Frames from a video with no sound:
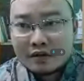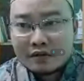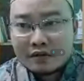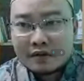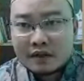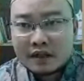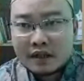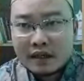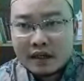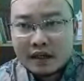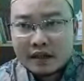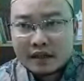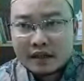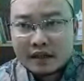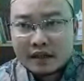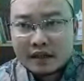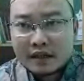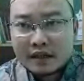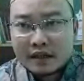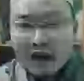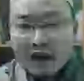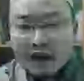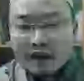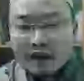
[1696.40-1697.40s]
now
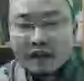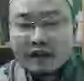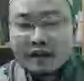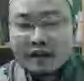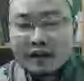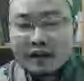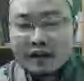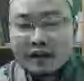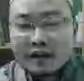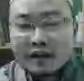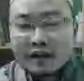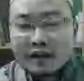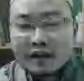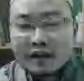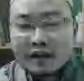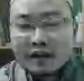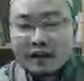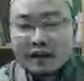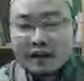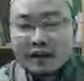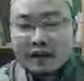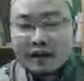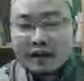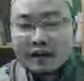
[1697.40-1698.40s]
are
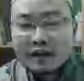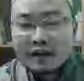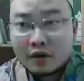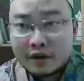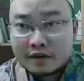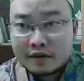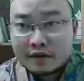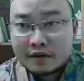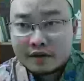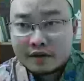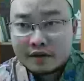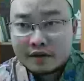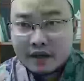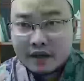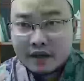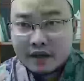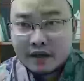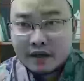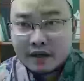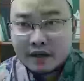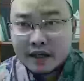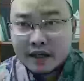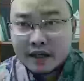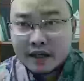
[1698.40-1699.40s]
unemployed, right?
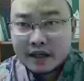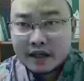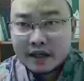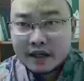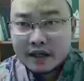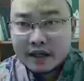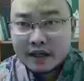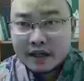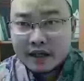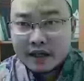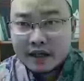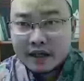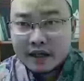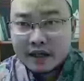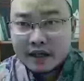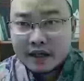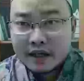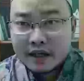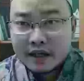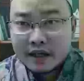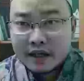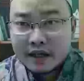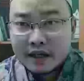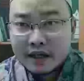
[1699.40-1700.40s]
So can you
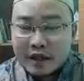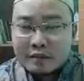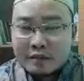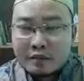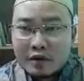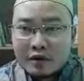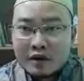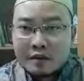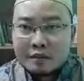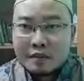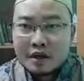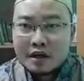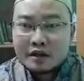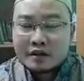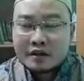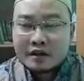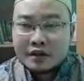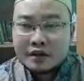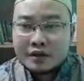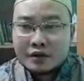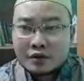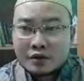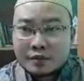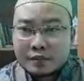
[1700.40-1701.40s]
explain more about
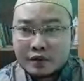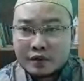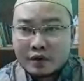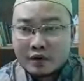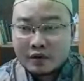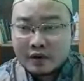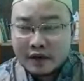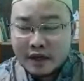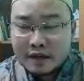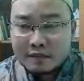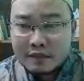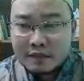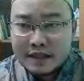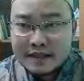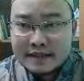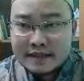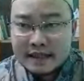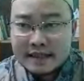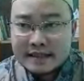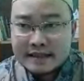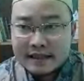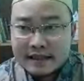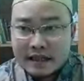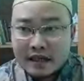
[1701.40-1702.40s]
your program in
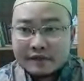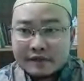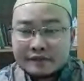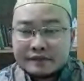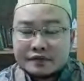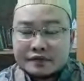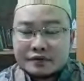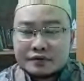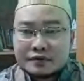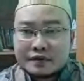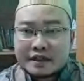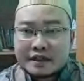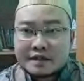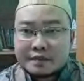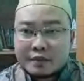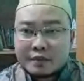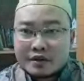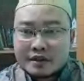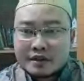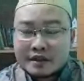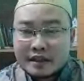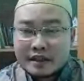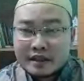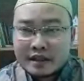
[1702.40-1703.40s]
SANZAF to
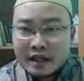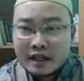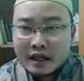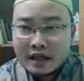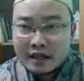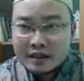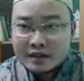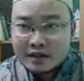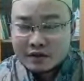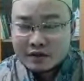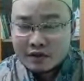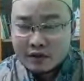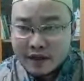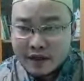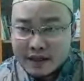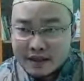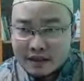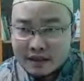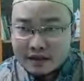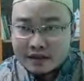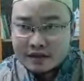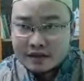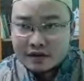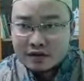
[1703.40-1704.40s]
respond the current
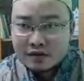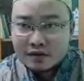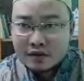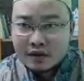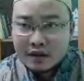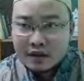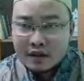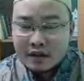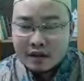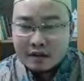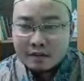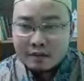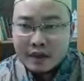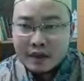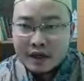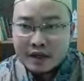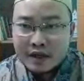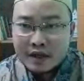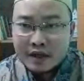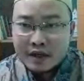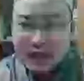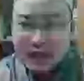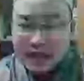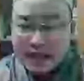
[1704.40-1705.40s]
situations by
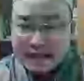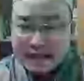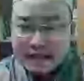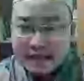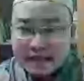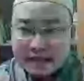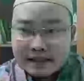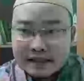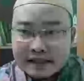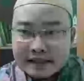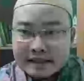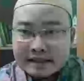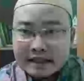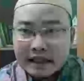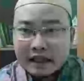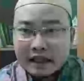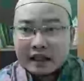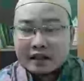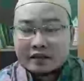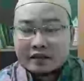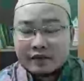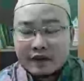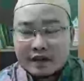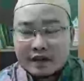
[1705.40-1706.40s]
utilizing the
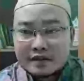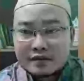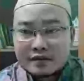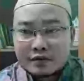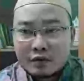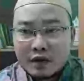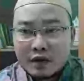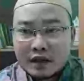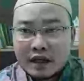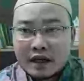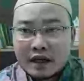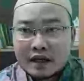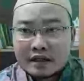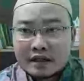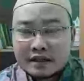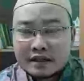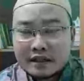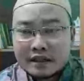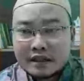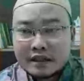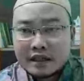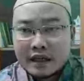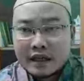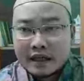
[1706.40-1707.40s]
Zakat funds? What are
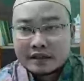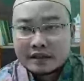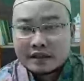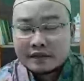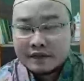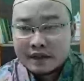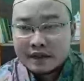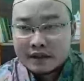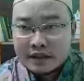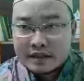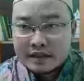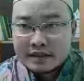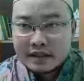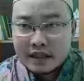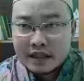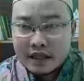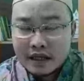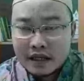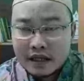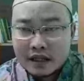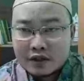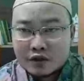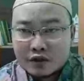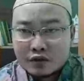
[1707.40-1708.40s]
the activities
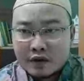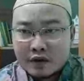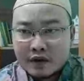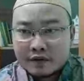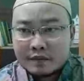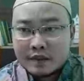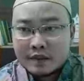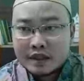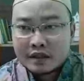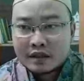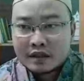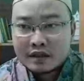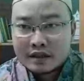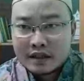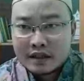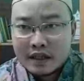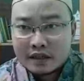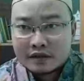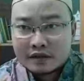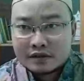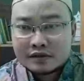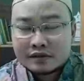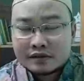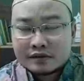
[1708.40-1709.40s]
that you have been
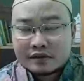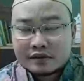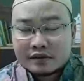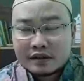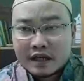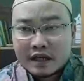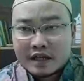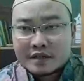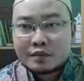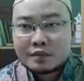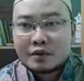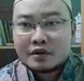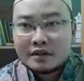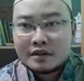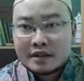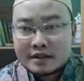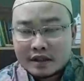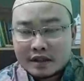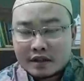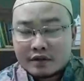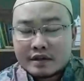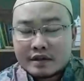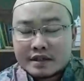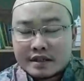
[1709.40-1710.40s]
conduct to respond
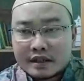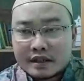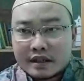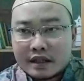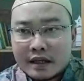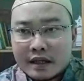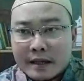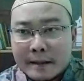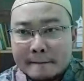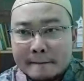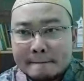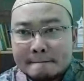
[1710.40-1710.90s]
the situation?